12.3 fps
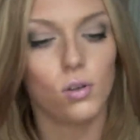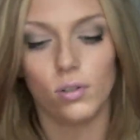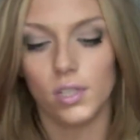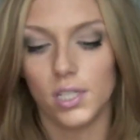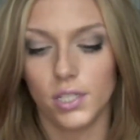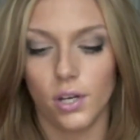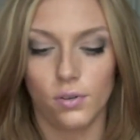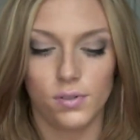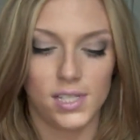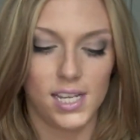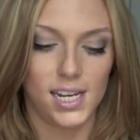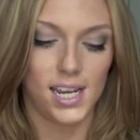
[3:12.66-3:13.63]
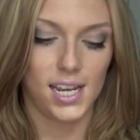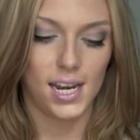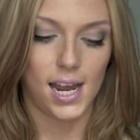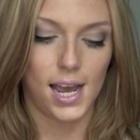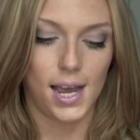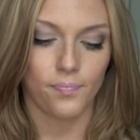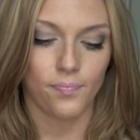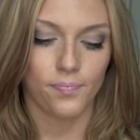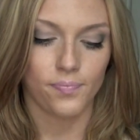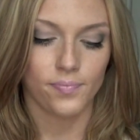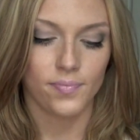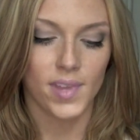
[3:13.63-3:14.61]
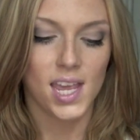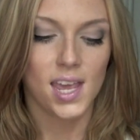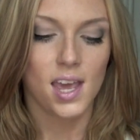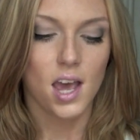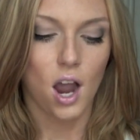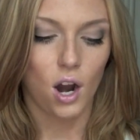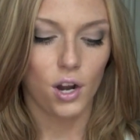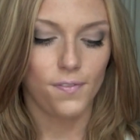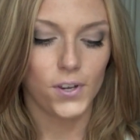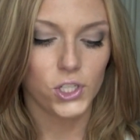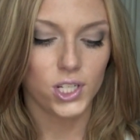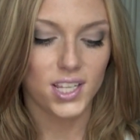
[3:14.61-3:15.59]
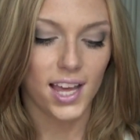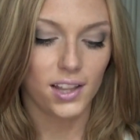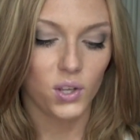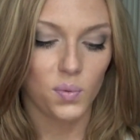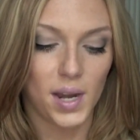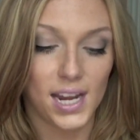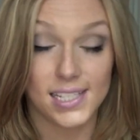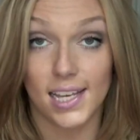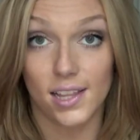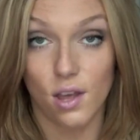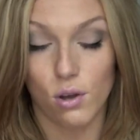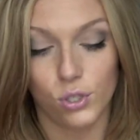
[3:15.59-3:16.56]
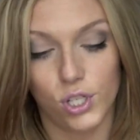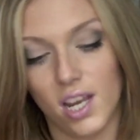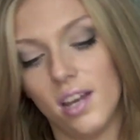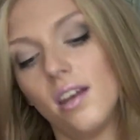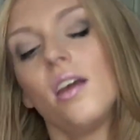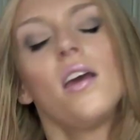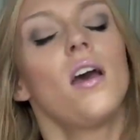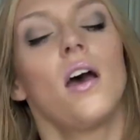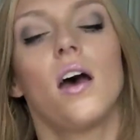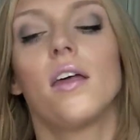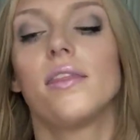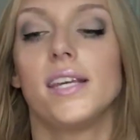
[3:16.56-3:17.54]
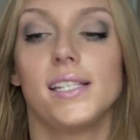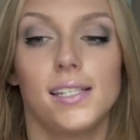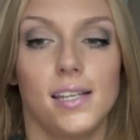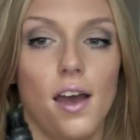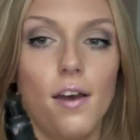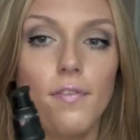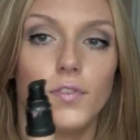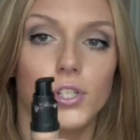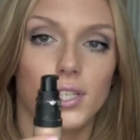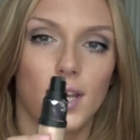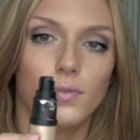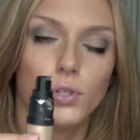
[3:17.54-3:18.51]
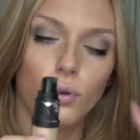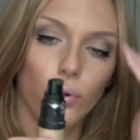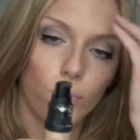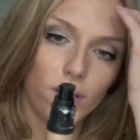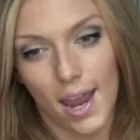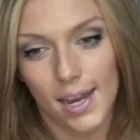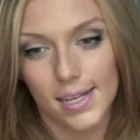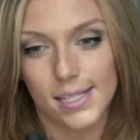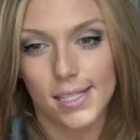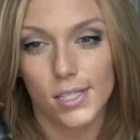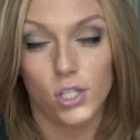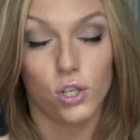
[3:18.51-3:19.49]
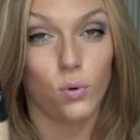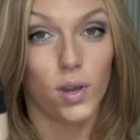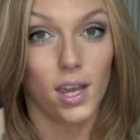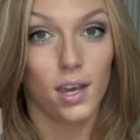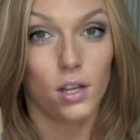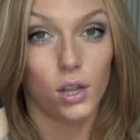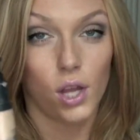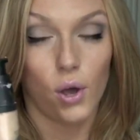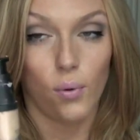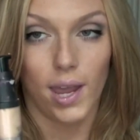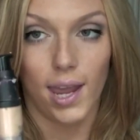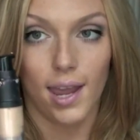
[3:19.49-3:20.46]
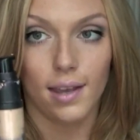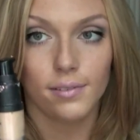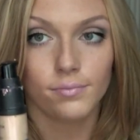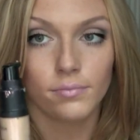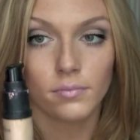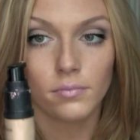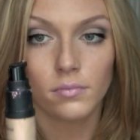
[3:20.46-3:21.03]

golden tones in it. Artificial Light Luminizing Lotion. This stuff just gives you a nice, dewy, glowy